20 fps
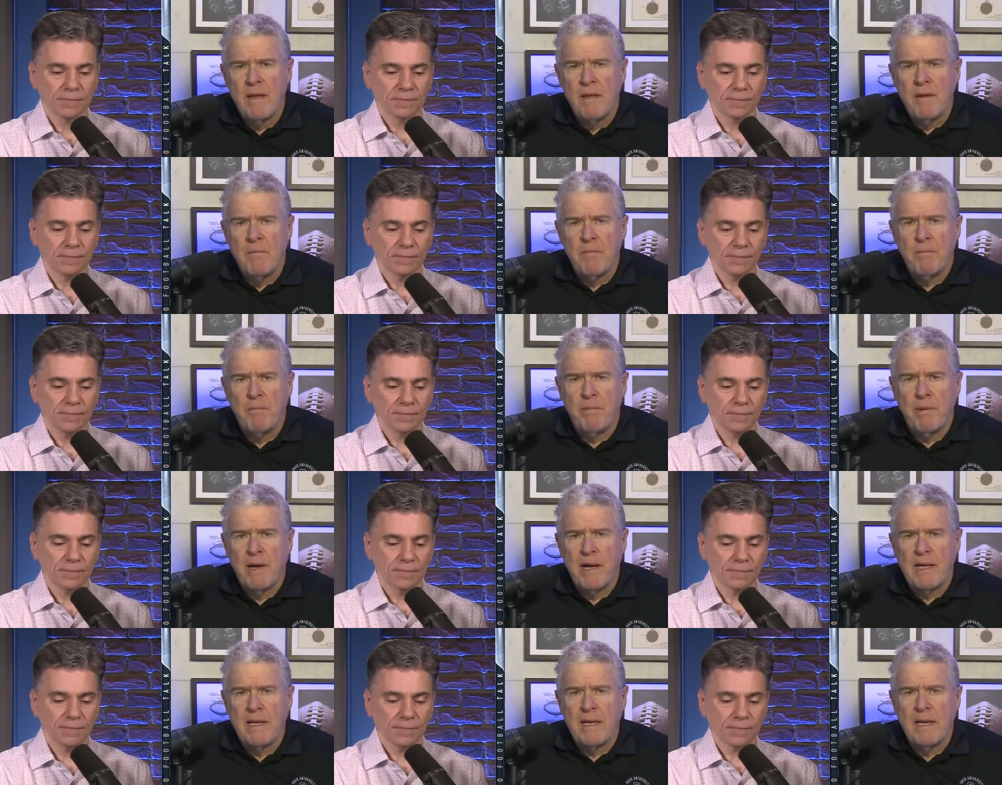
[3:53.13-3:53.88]

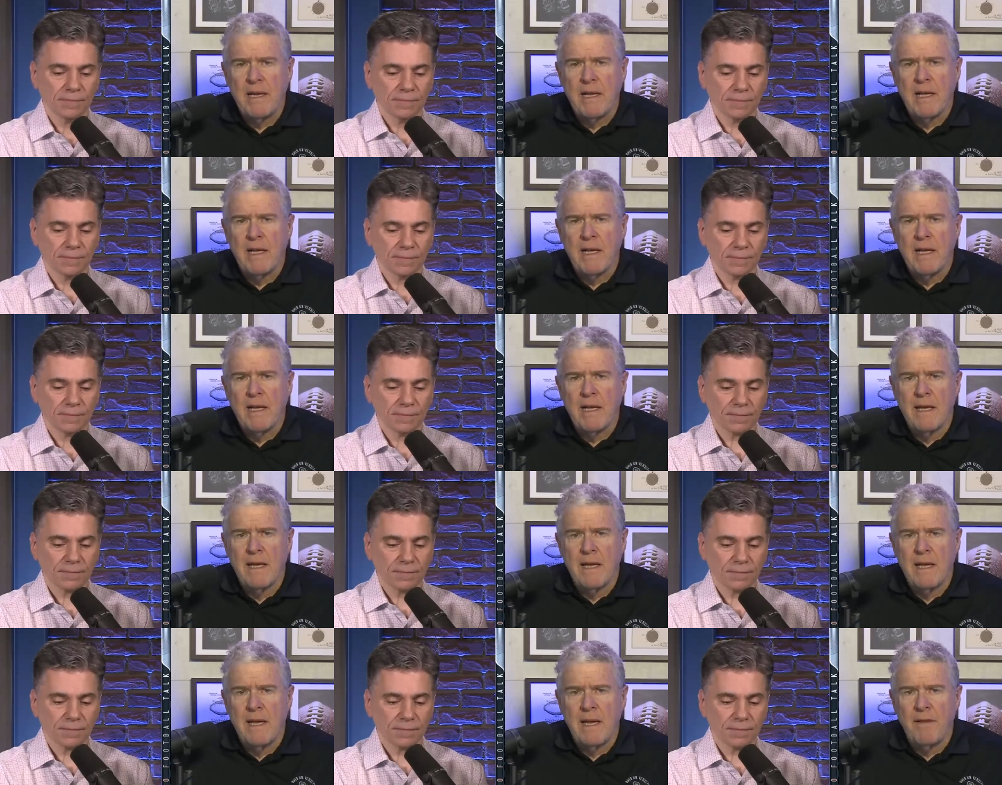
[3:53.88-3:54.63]
Speaker 1: but
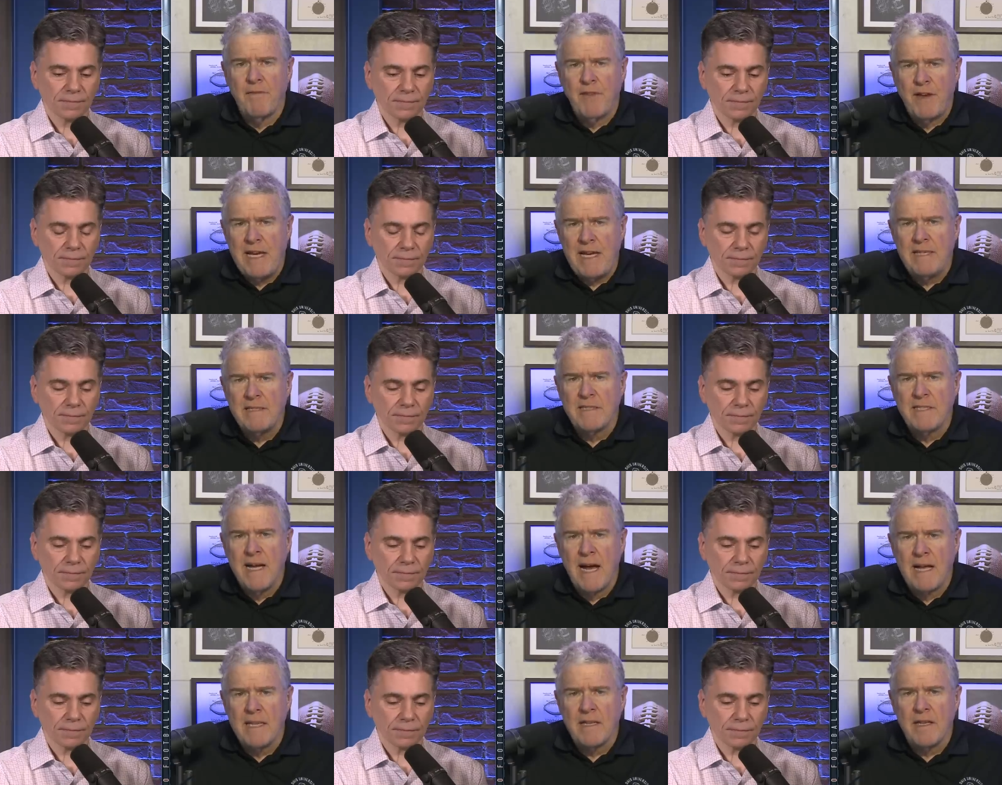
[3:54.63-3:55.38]
if he's
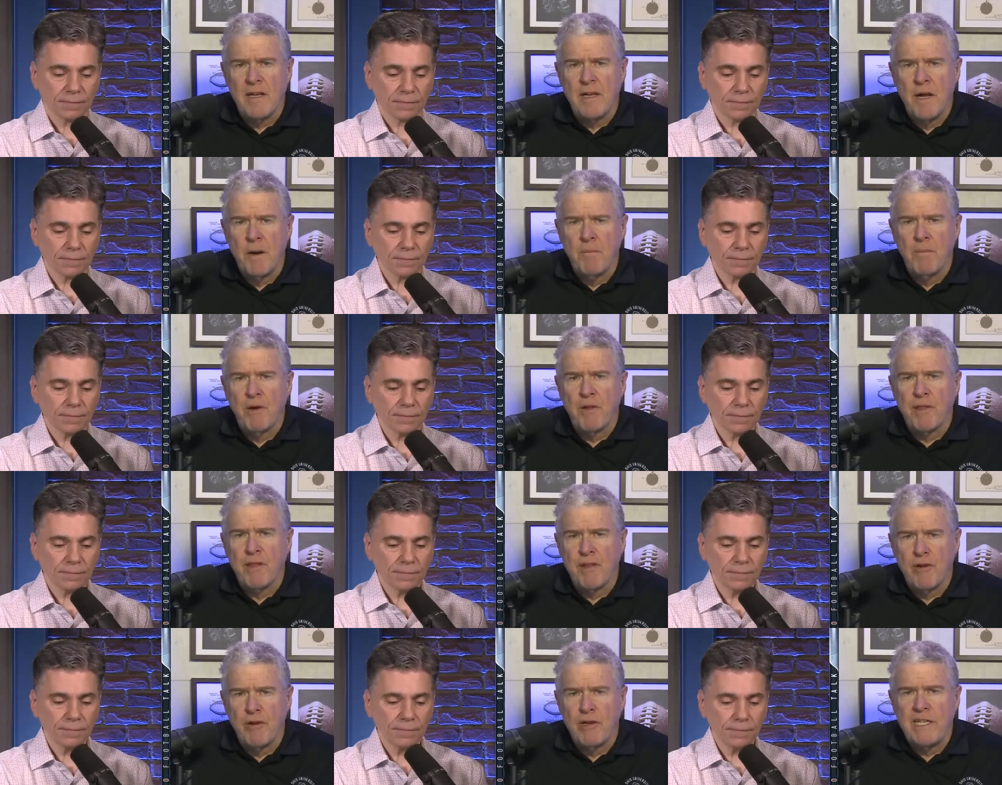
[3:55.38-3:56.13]
not the number
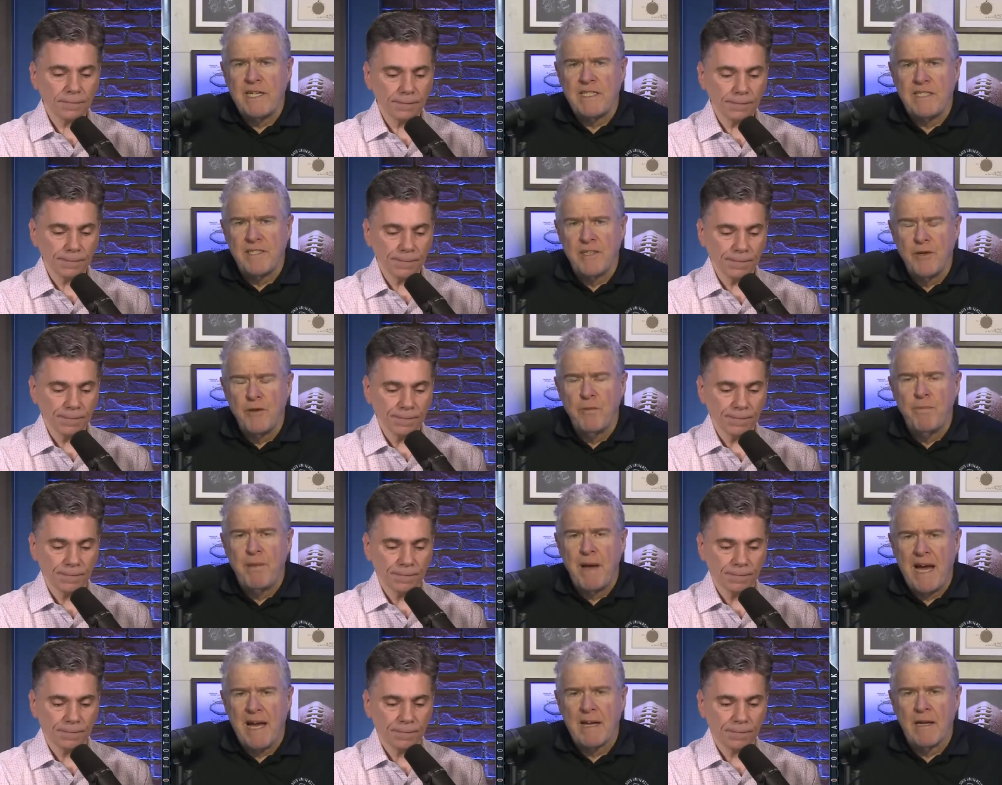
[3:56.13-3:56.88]
32
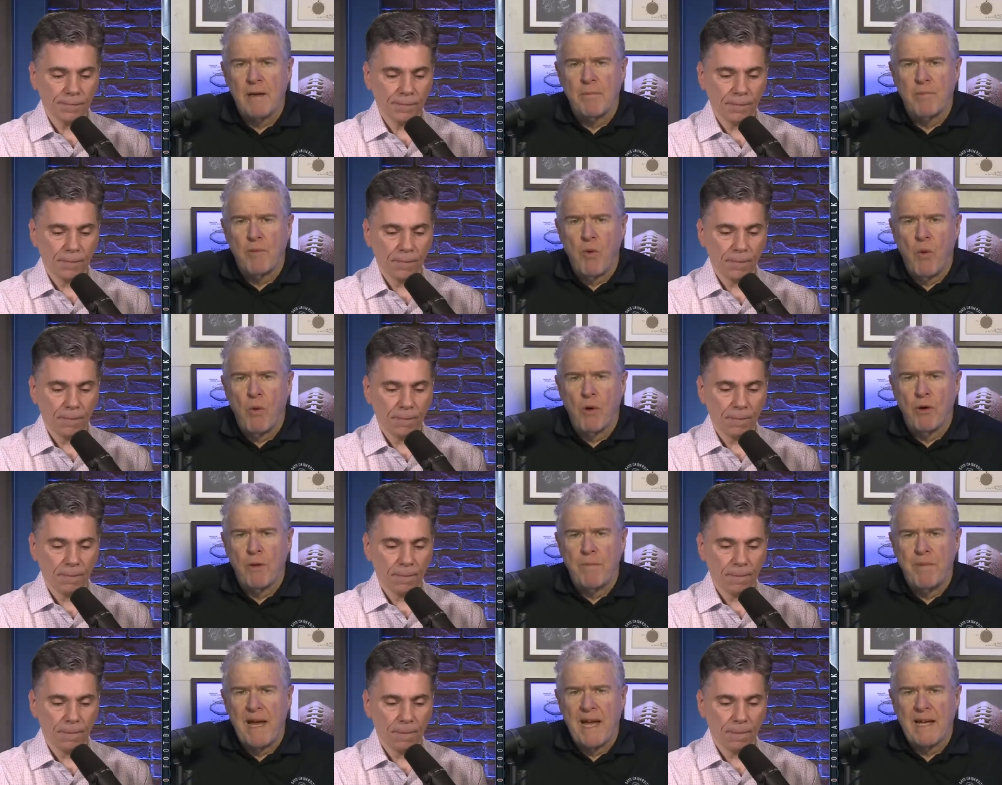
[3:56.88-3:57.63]
backup
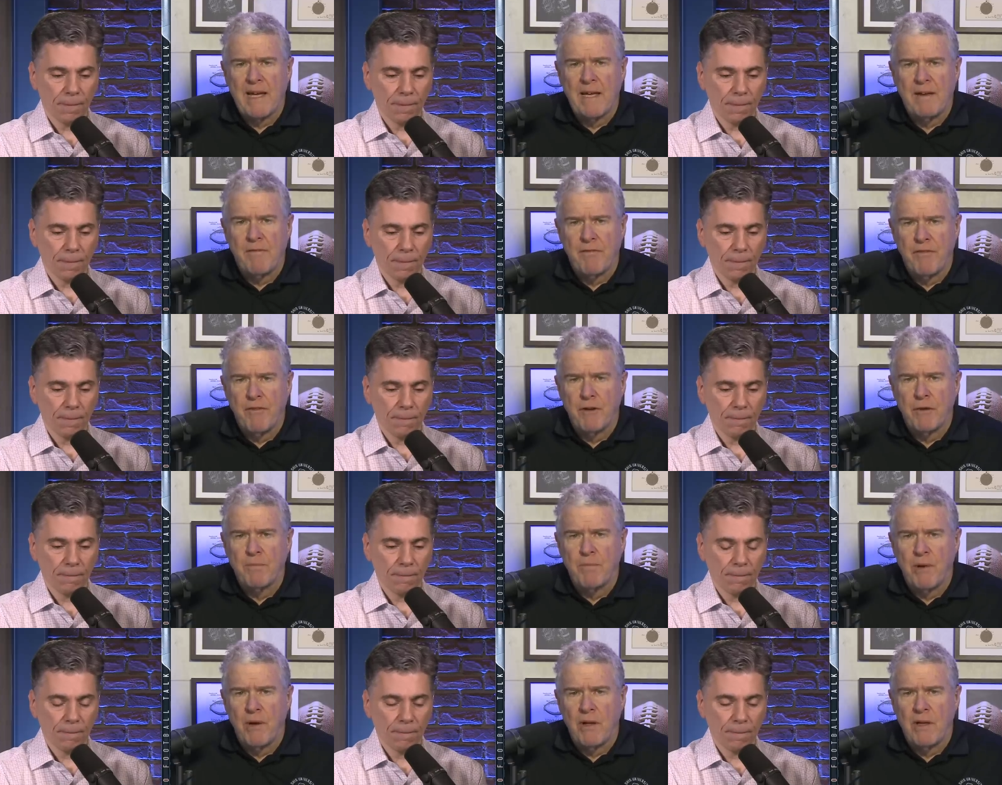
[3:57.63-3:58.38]
quarterback in
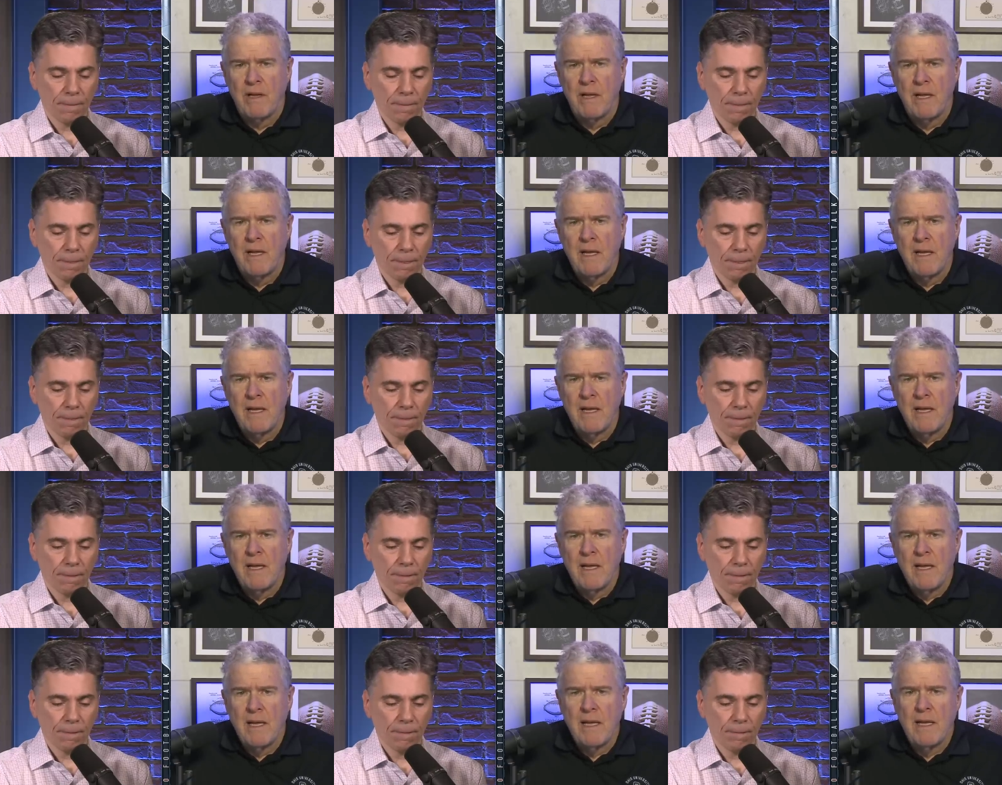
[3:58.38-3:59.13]
football,
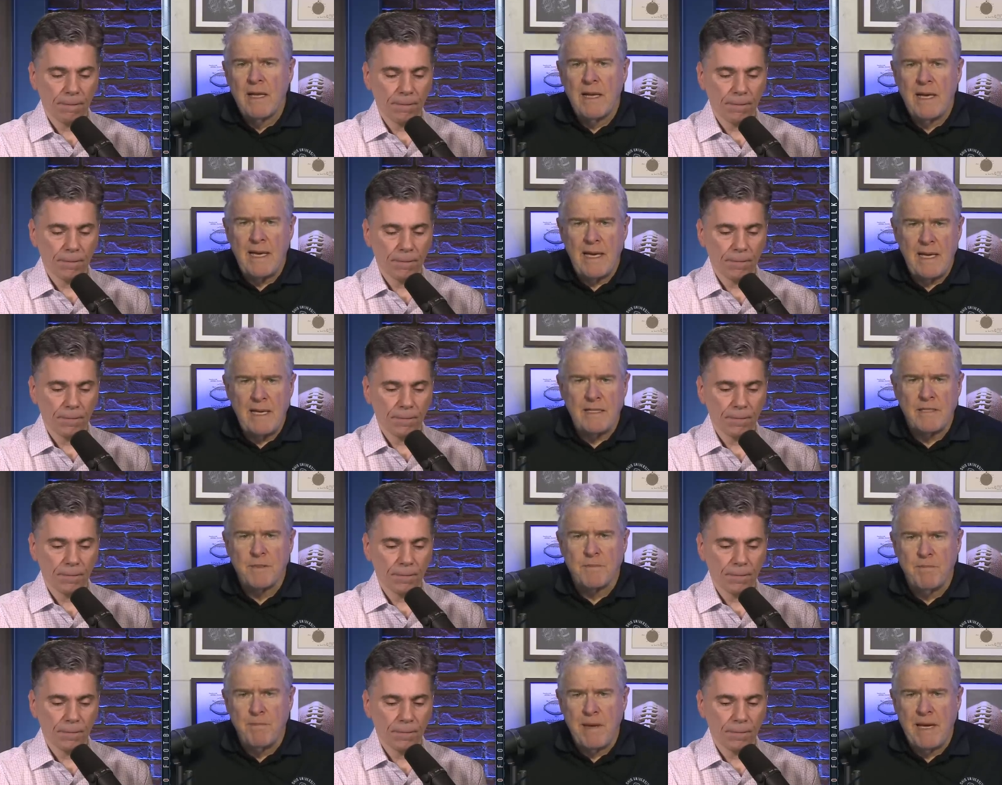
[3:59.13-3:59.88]

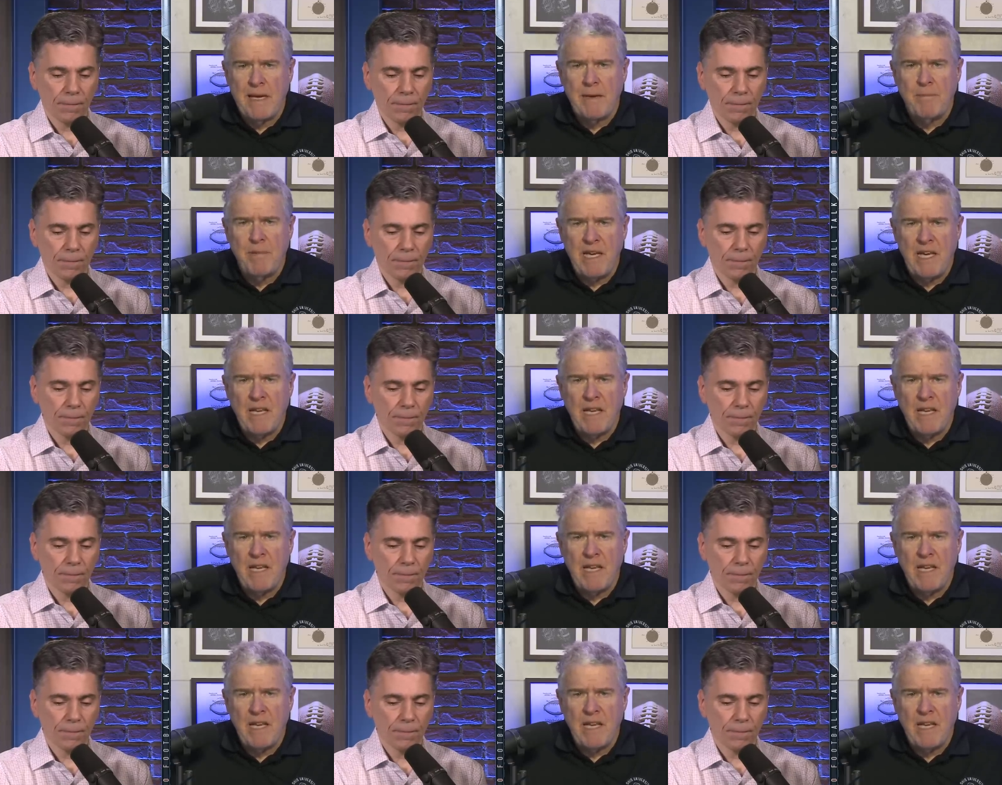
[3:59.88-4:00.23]
he's maybe